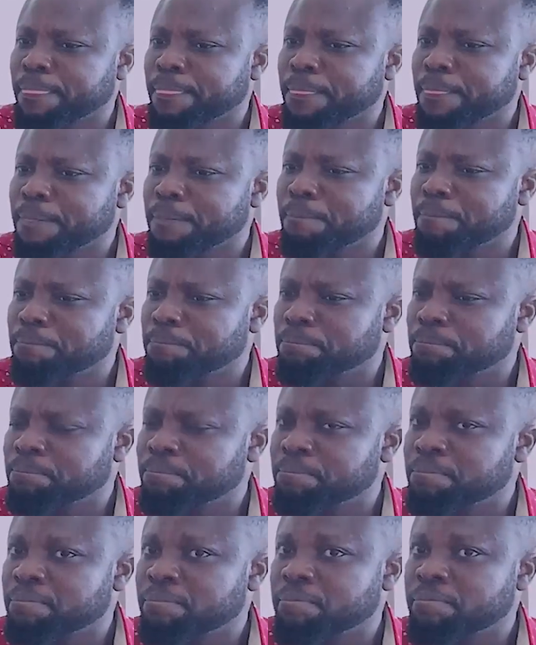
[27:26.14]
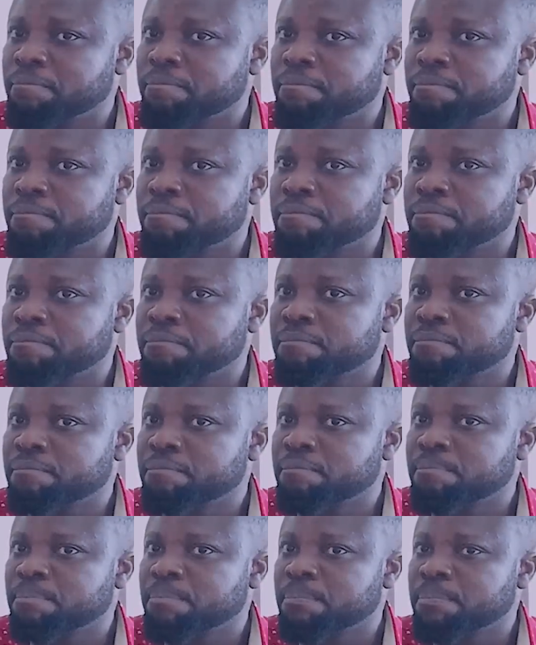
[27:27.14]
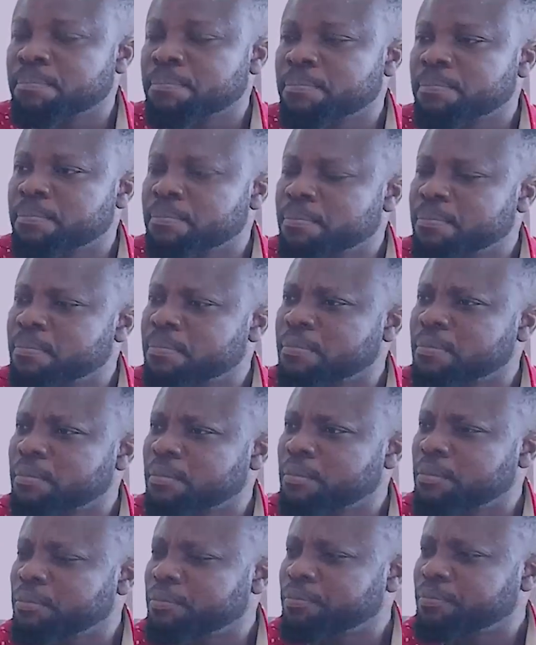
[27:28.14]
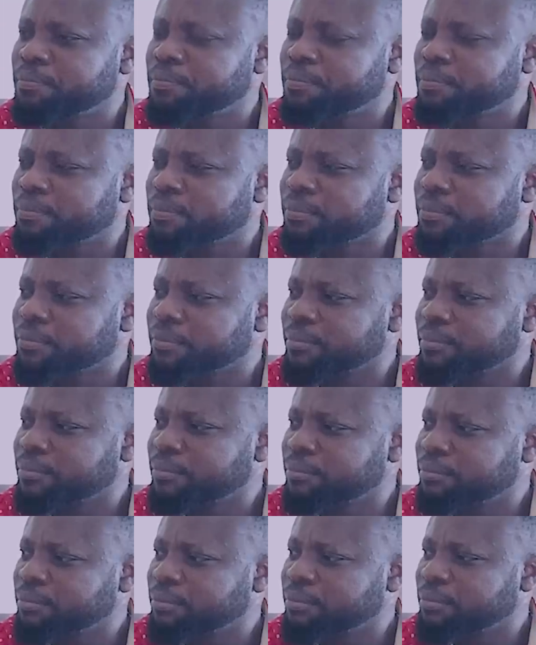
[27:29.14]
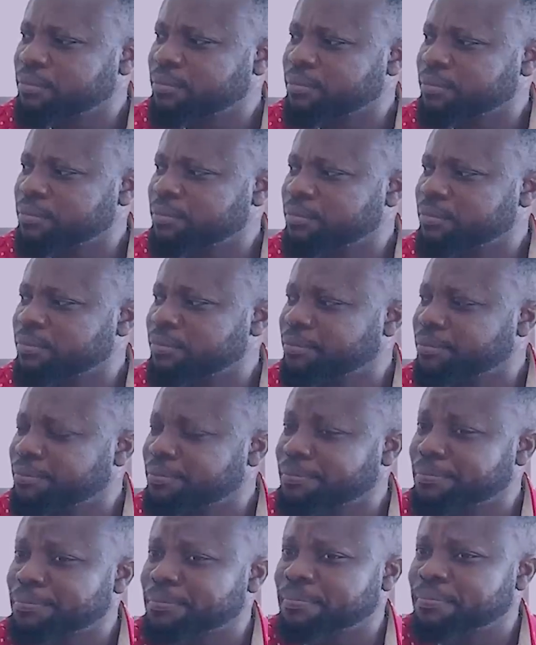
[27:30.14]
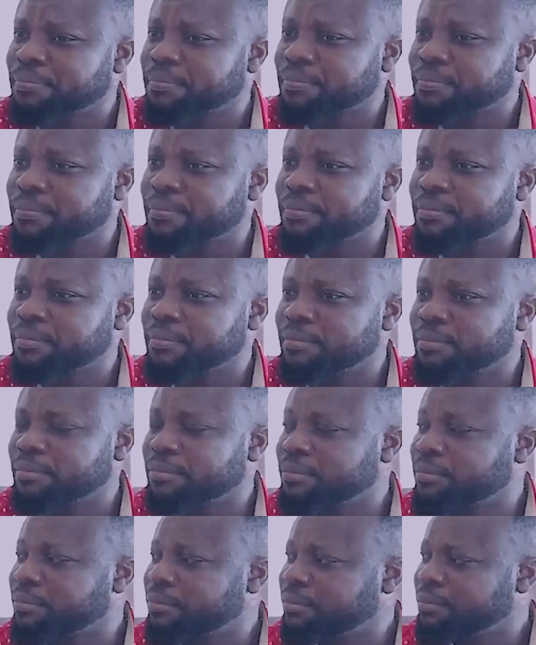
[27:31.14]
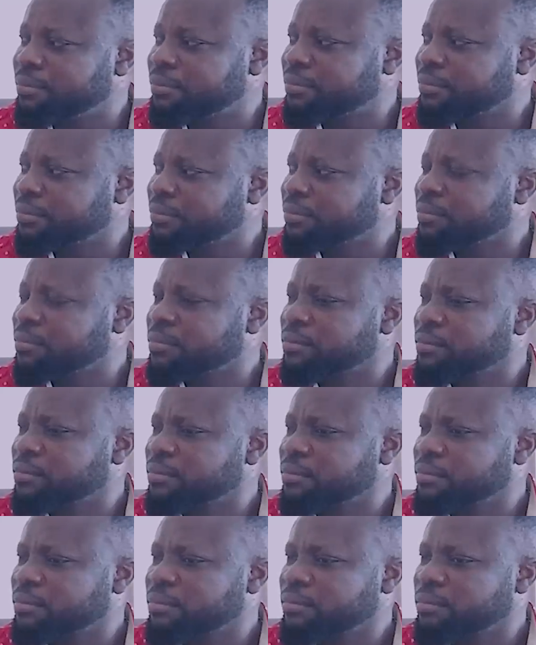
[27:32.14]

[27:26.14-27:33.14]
(silent)